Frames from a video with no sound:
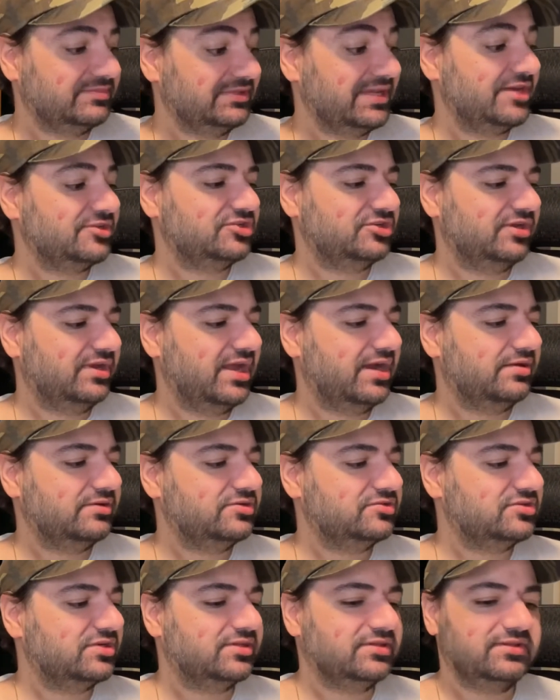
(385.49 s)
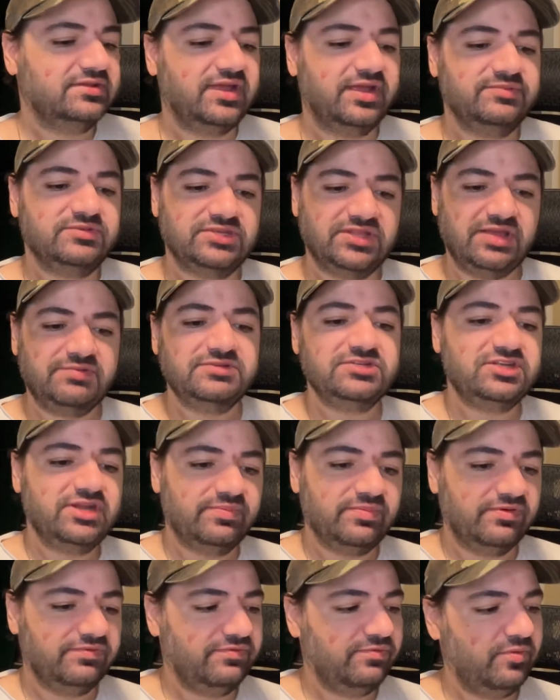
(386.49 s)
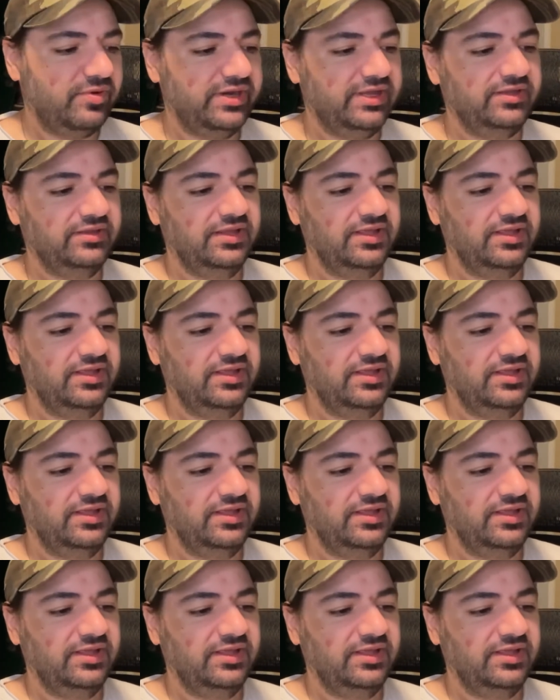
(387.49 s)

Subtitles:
lesser characters at the time. So that was number 40.